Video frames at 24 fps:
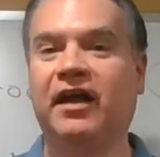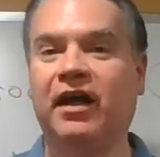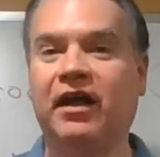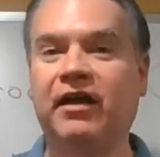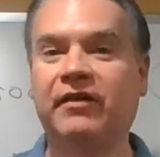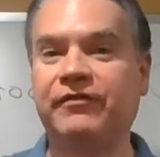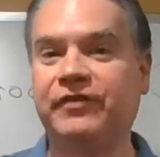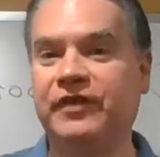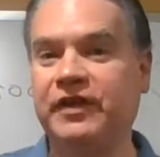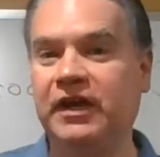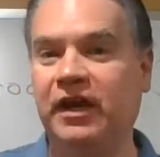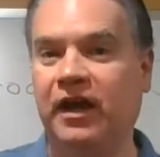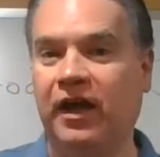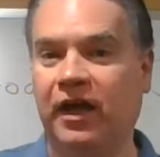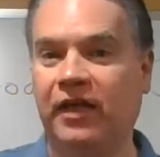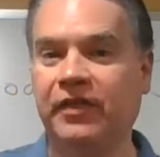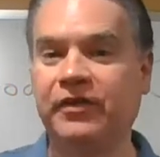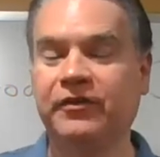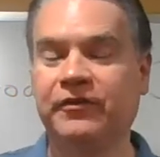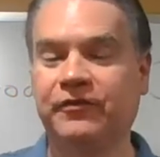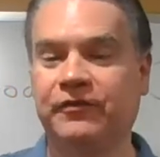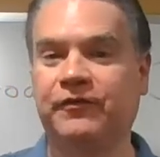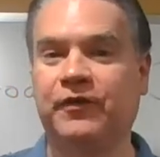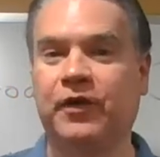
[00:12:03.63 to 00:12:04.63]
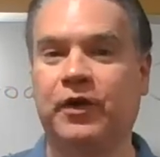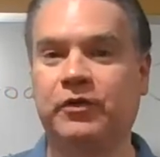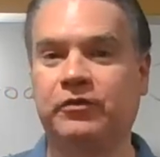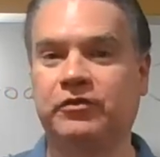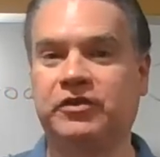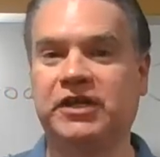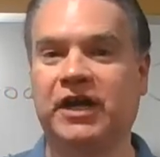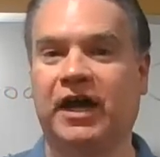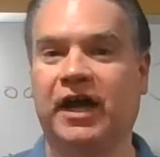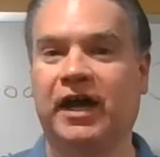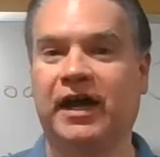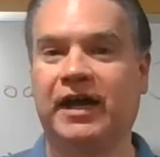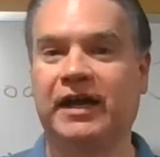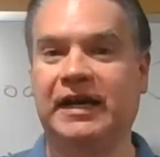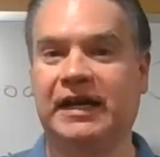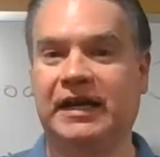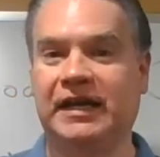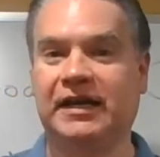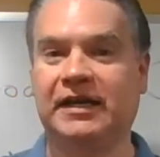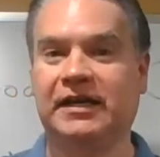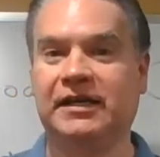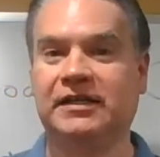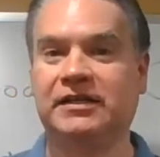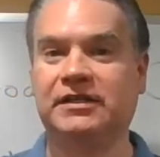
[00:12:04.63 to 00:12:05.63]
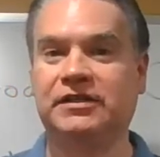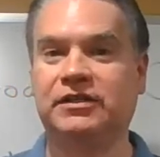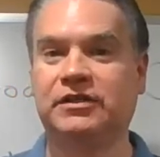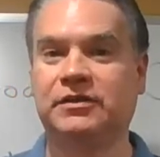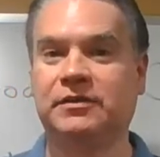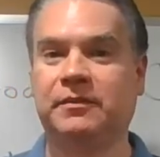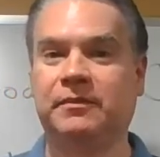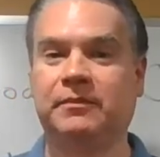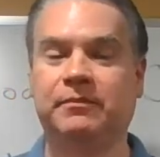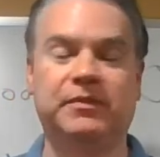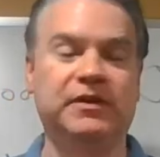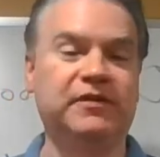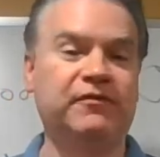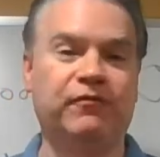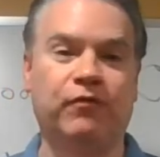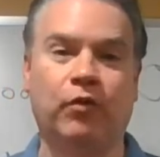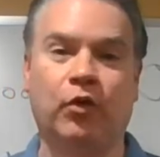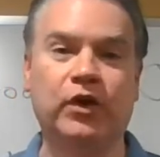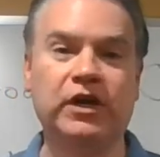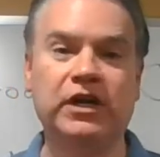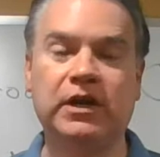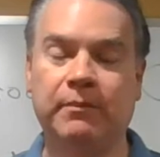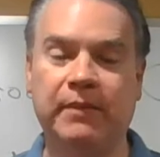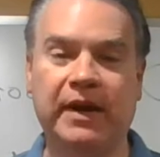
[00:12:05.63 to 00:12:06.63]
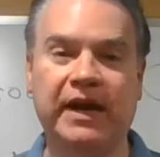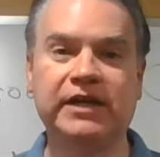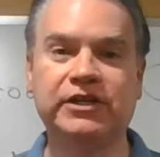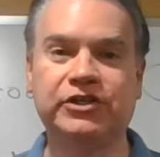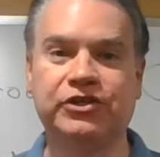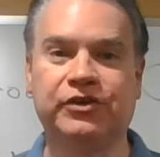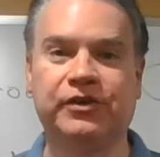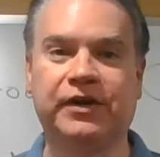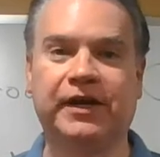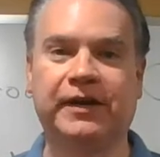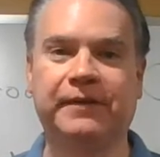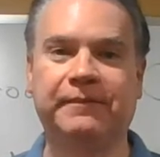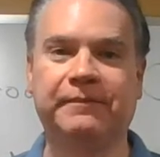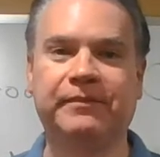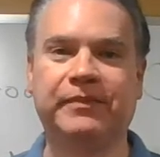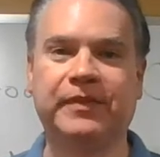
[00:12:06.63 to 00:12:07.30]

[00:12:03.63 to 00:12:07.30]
of the other photon is before you measure it.